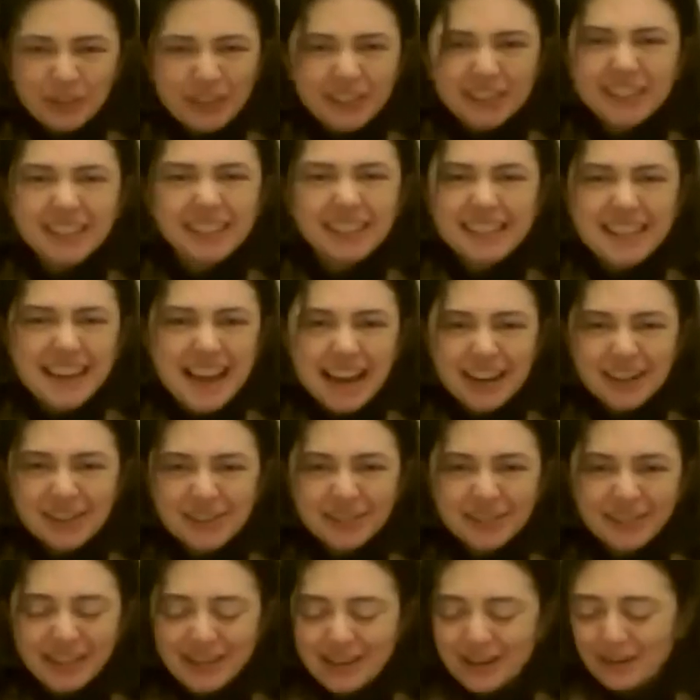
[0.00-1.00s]
It just
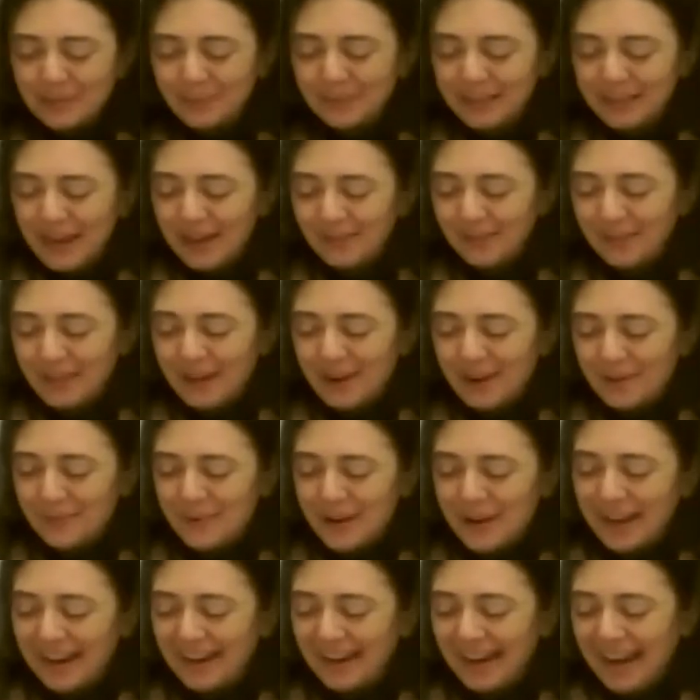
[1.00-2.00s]
naturally comes out that
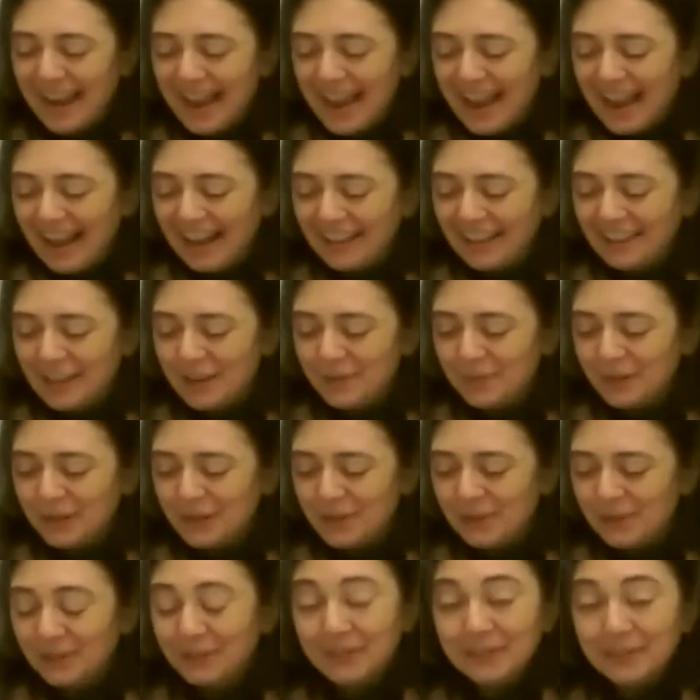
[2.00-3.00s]
way. And they were
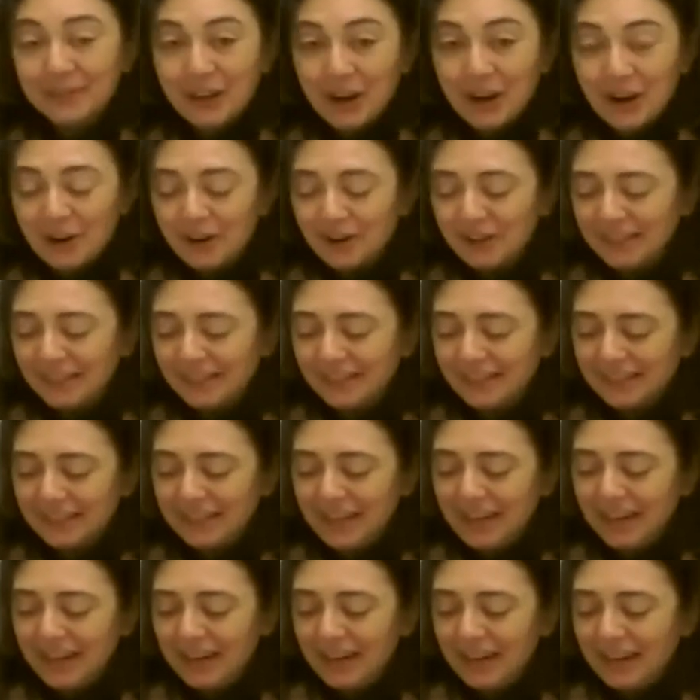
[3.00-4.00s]
used as
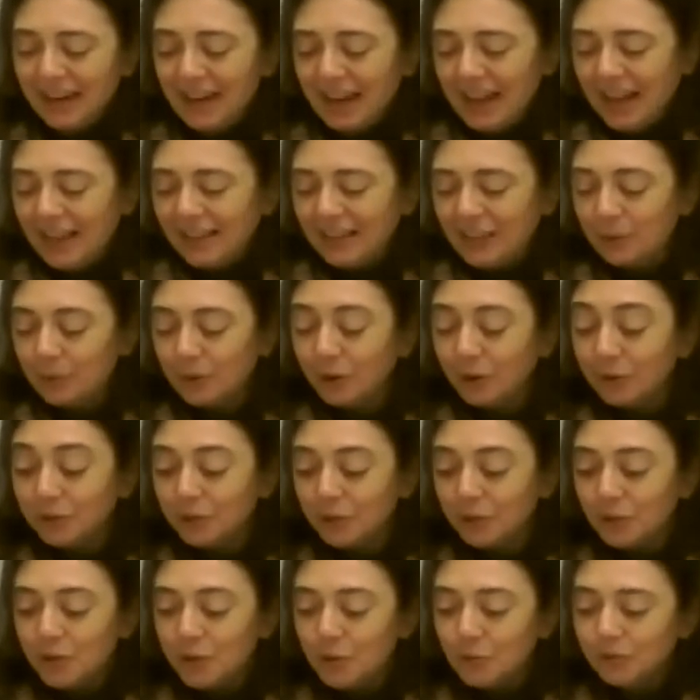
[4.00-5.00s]
currency. They were also
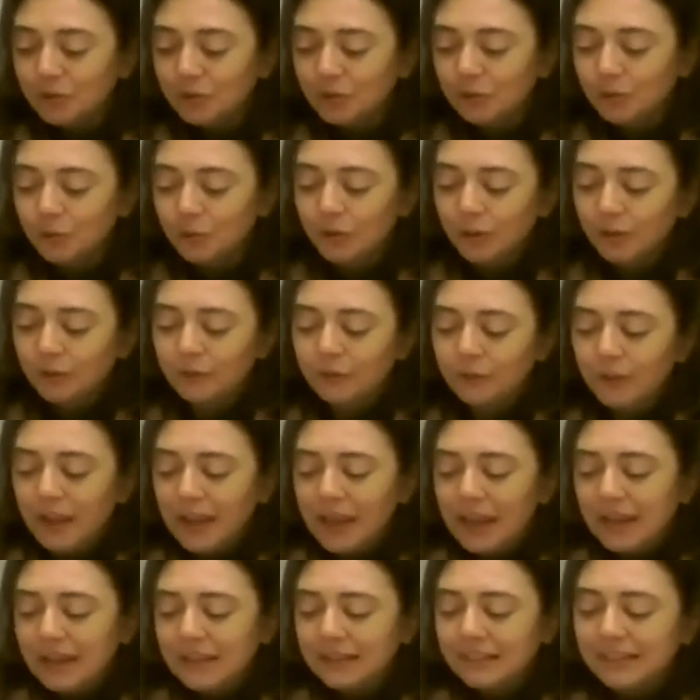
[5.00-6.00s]
used to sort of
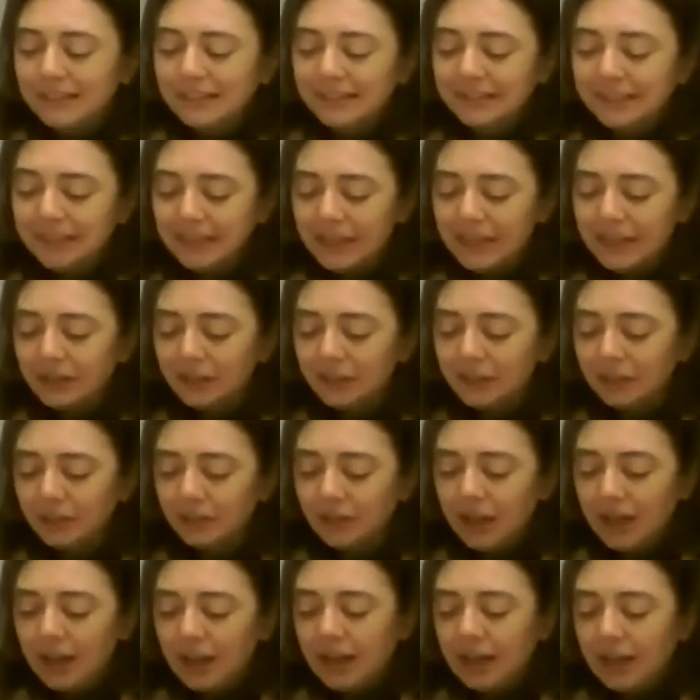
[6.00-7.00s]

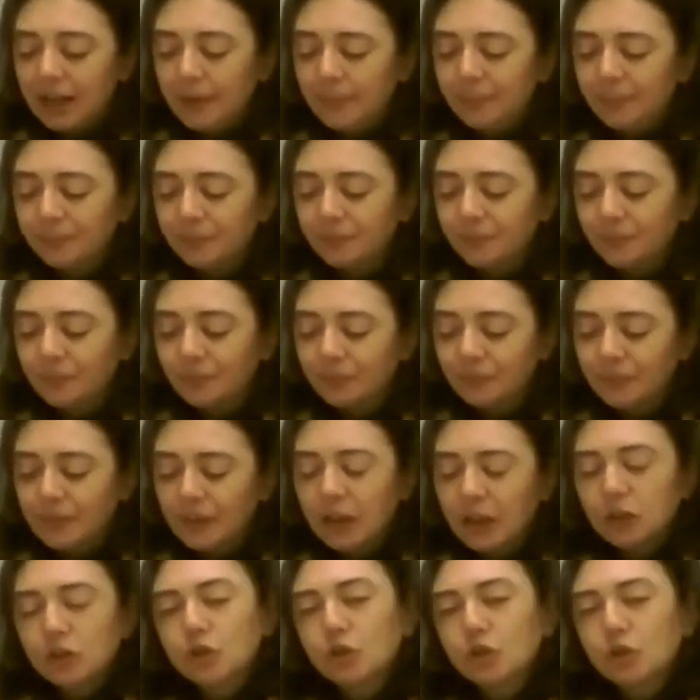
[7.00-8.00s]
seal
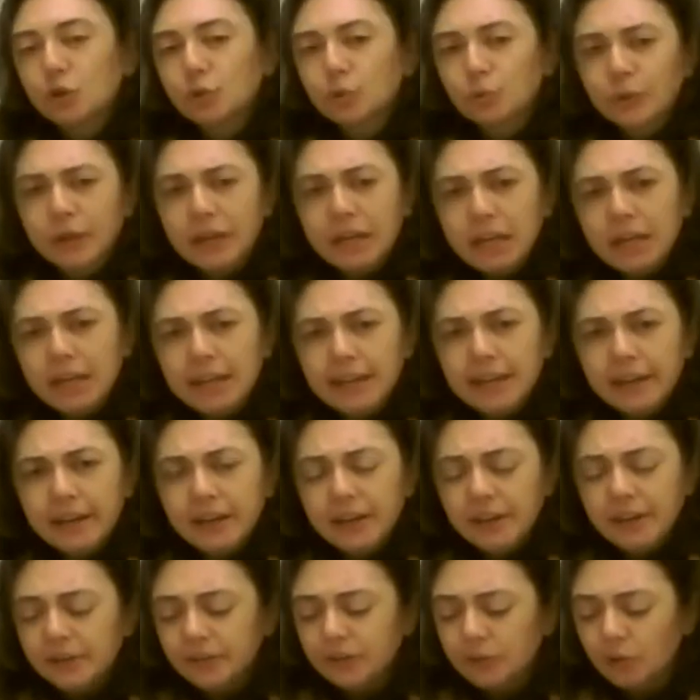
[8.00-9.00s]

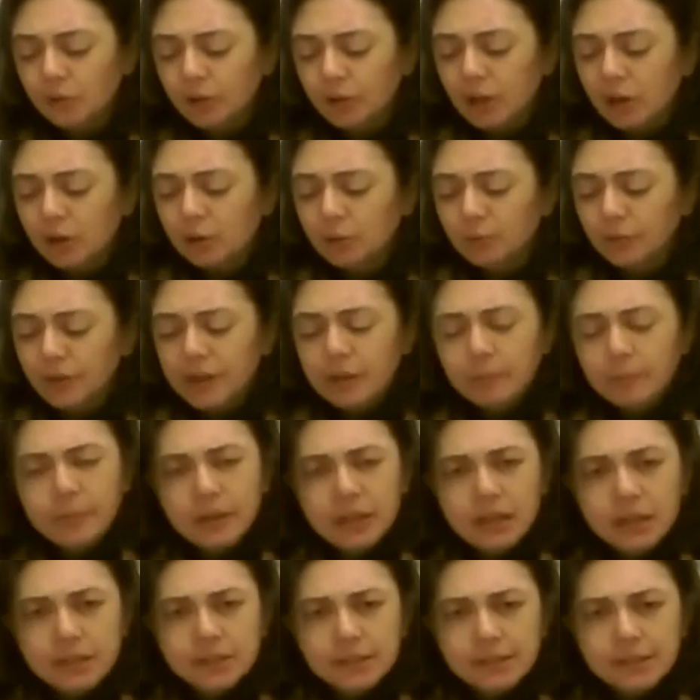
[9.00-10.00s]
treaties or
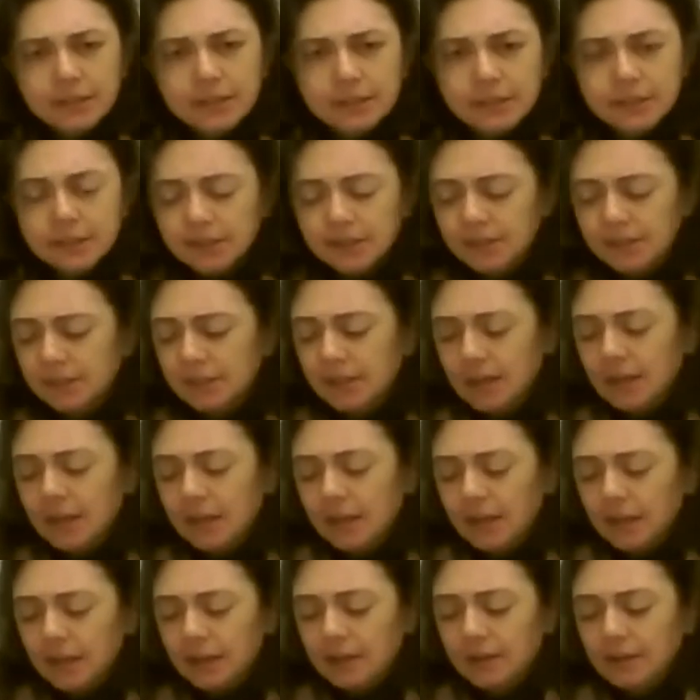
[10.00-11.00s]
agreements,
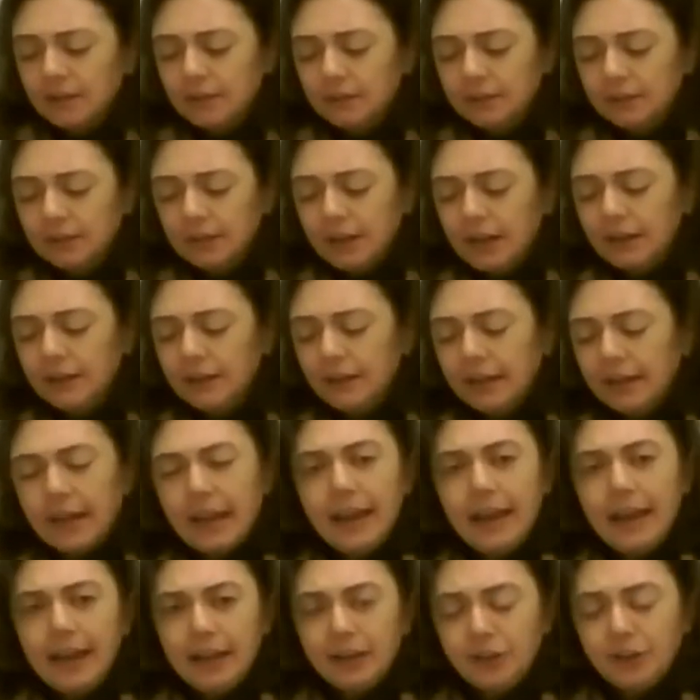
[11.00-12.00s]
kind of like a
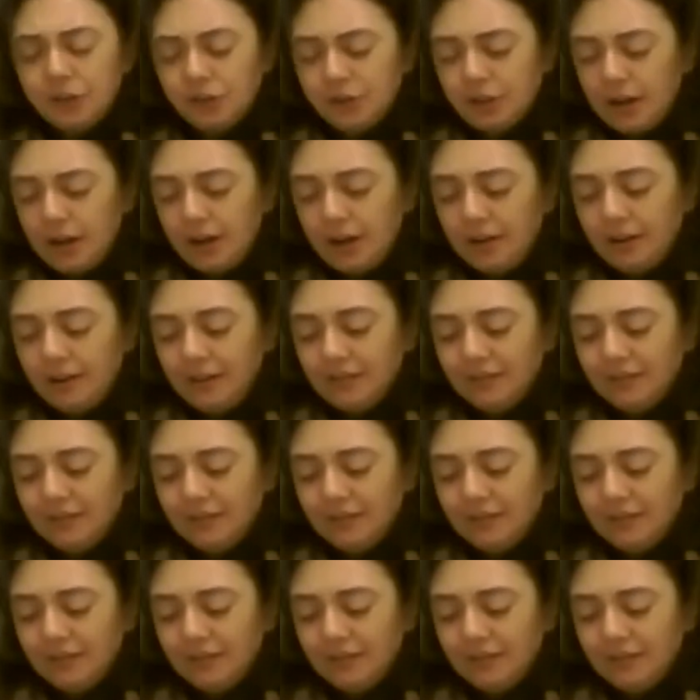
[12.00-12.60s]
handshake.